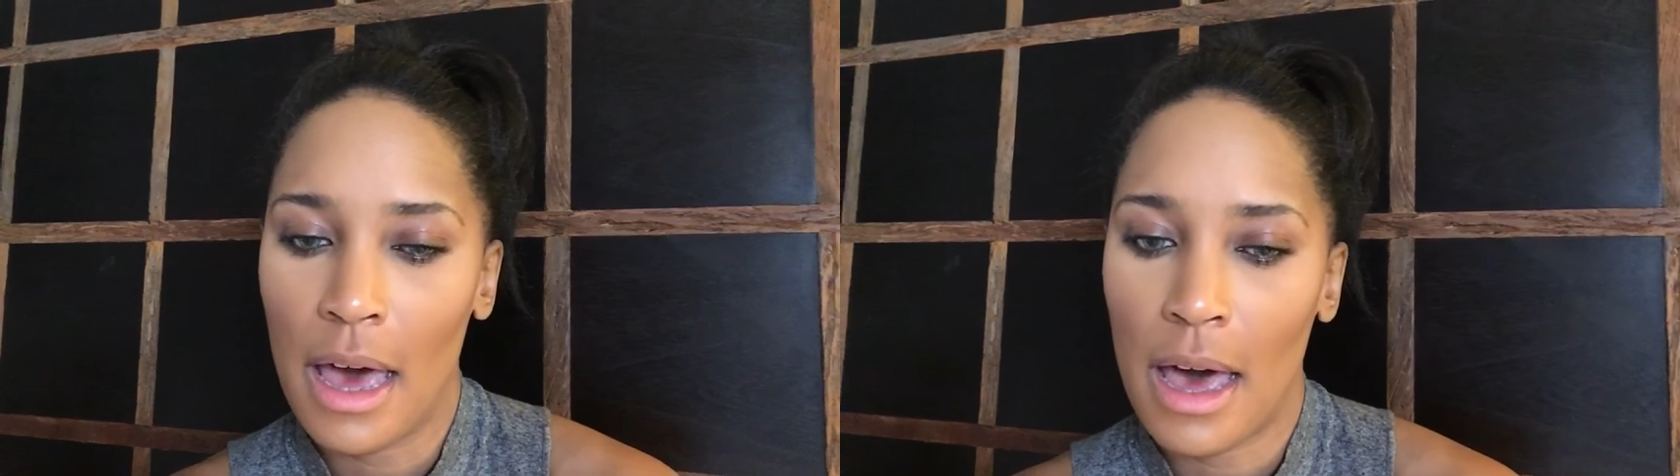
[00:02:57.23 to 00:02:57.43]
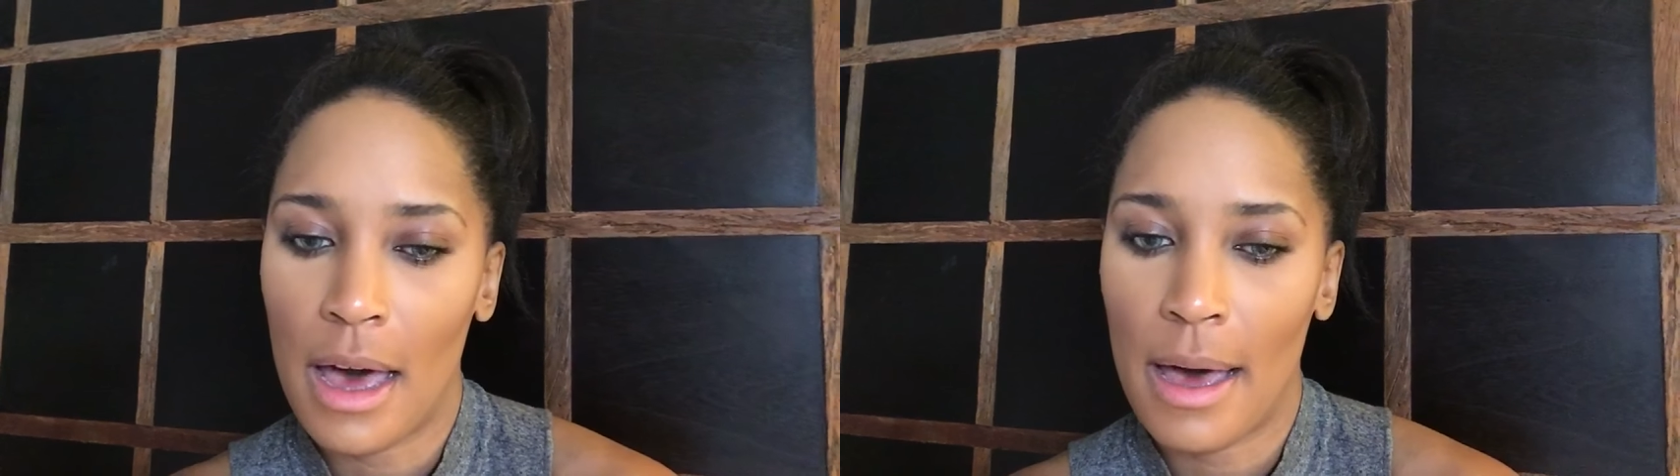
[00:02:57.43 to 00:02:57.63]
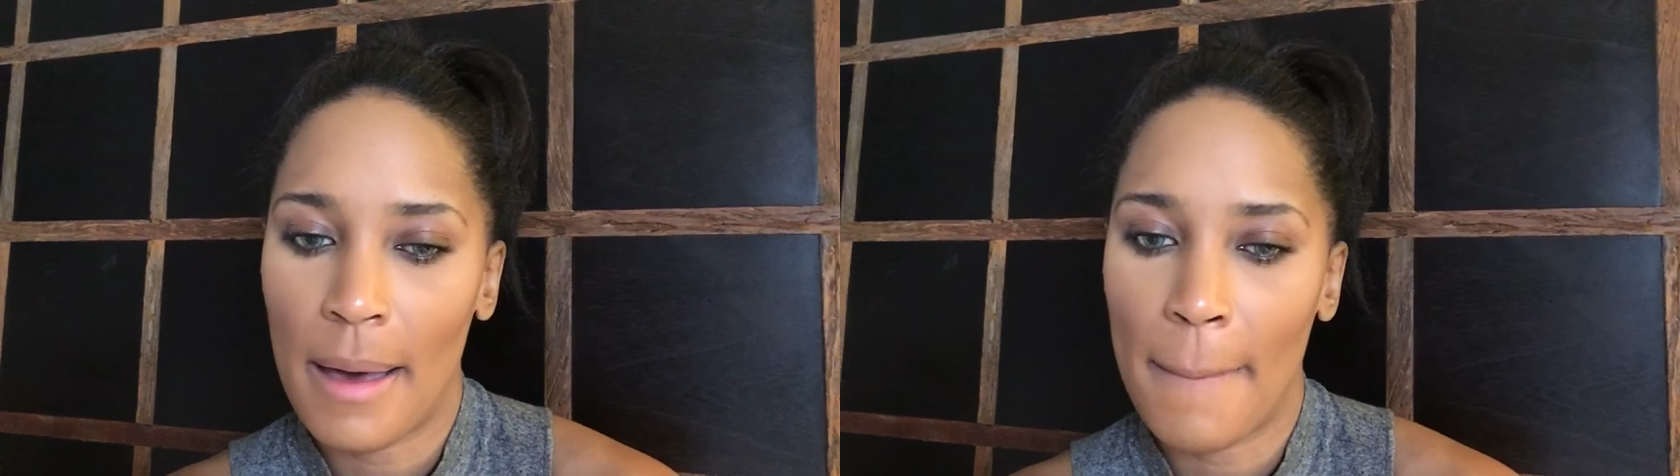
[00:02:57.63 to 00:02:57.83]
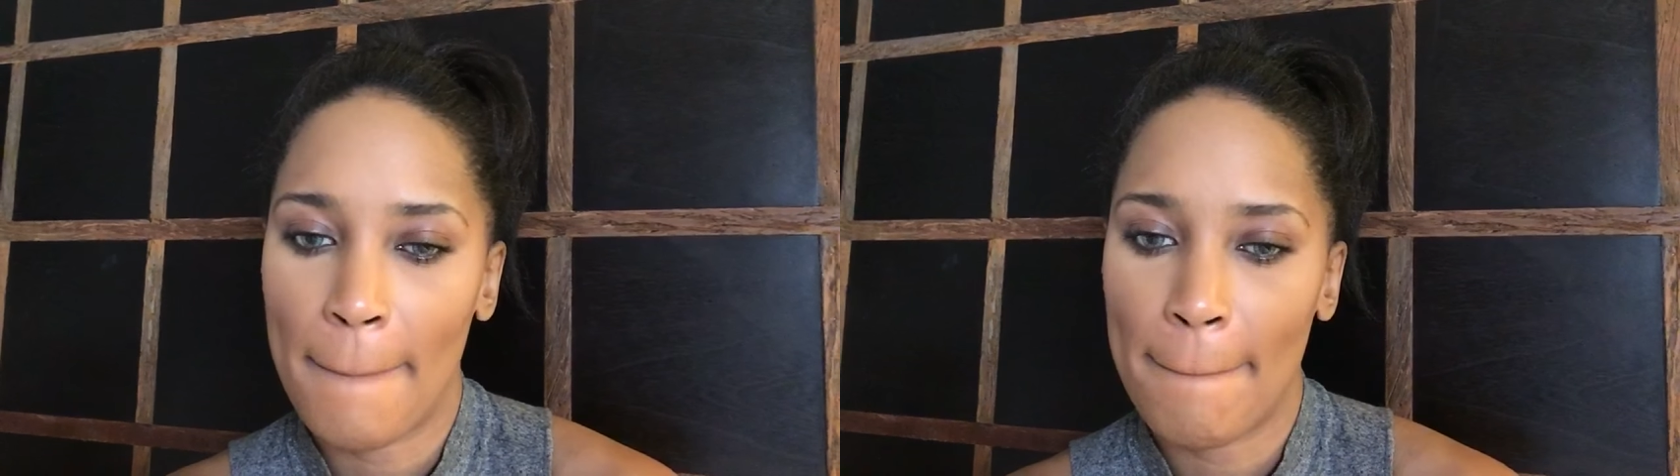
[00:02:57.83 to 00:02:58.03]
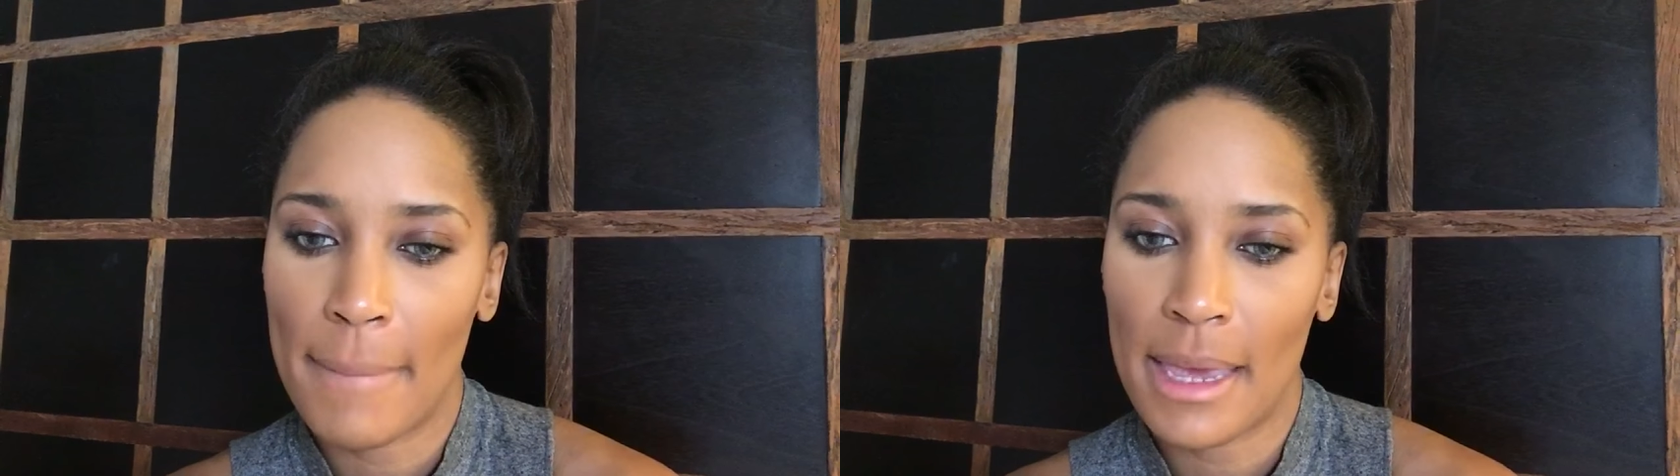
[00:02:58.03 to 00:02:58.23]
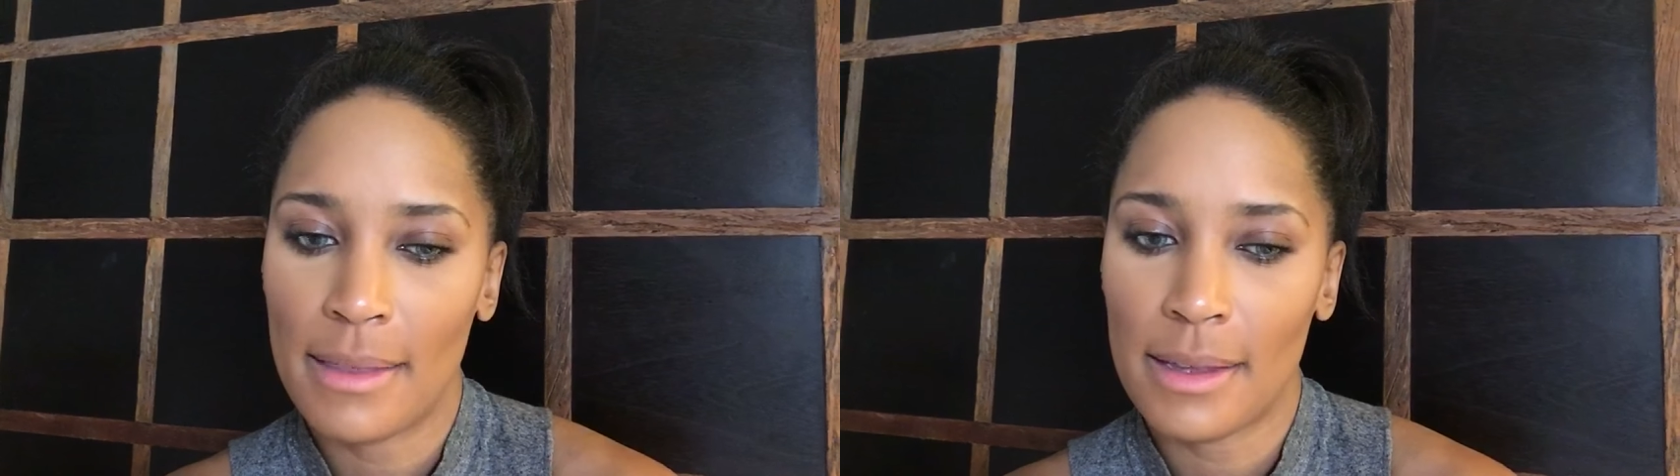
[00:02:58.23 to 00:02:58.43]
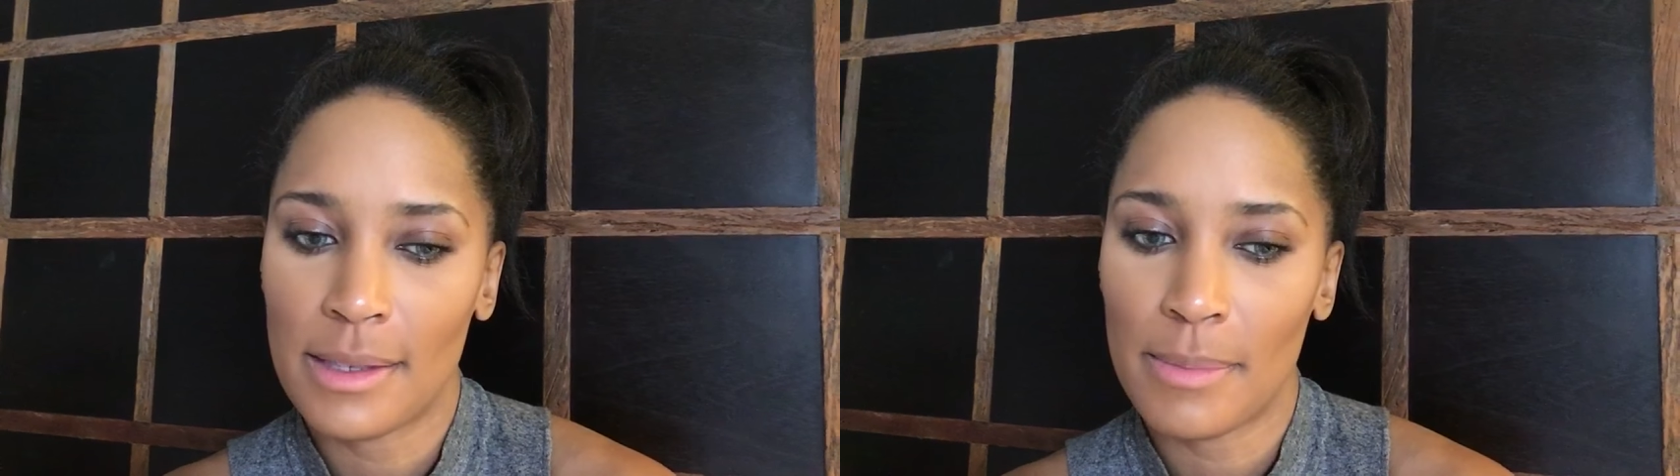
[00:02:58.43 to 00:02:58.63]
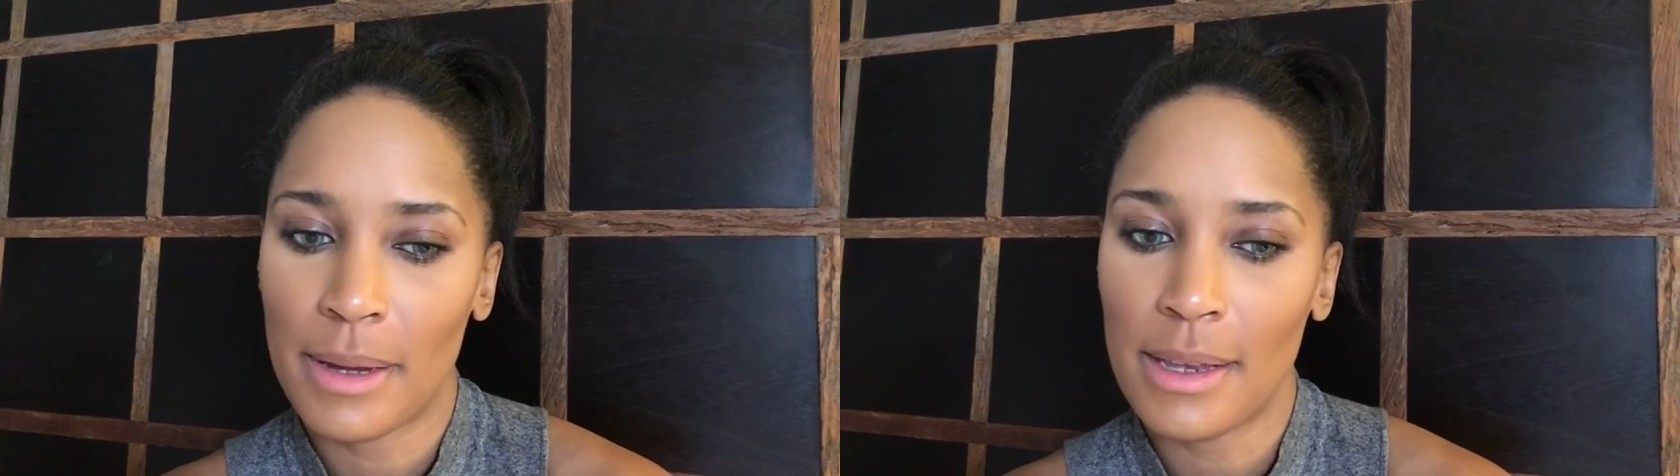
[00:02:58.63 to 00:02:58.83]
Um, and
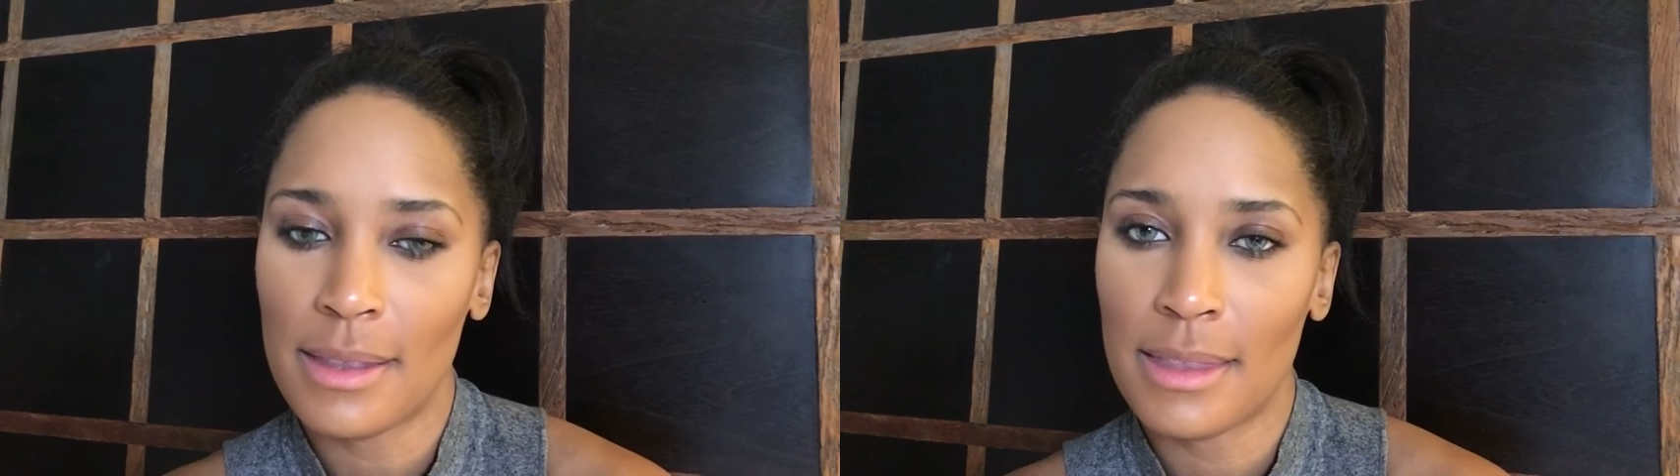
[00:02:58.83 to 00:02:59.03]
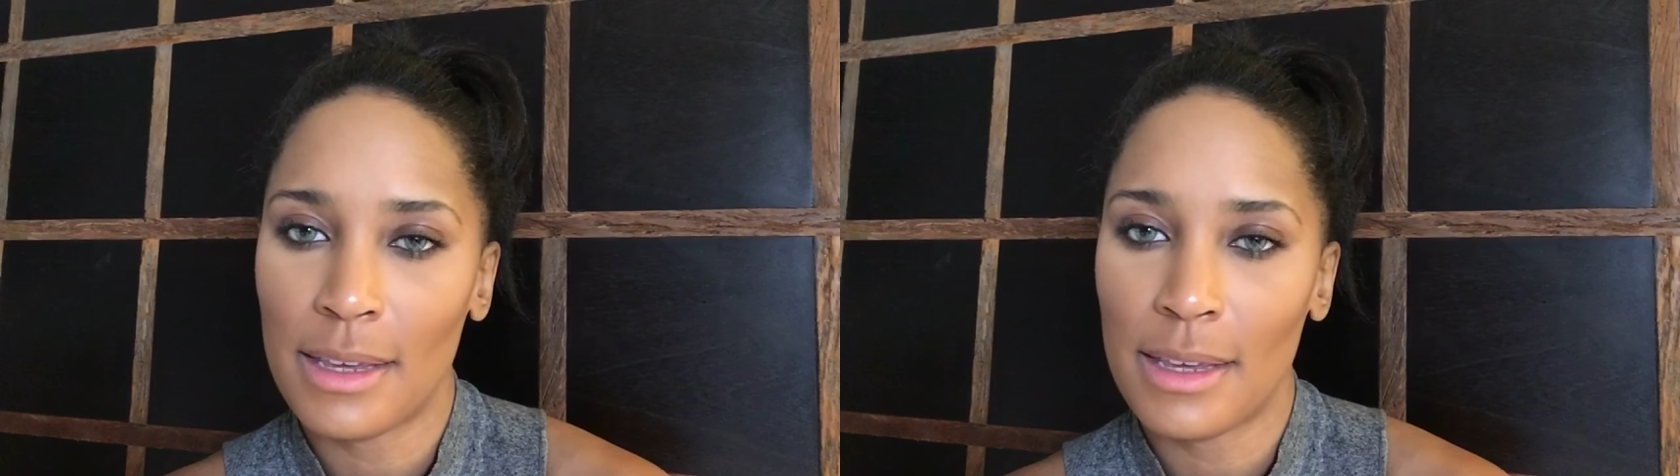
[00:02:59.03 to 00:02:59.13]
that's about it.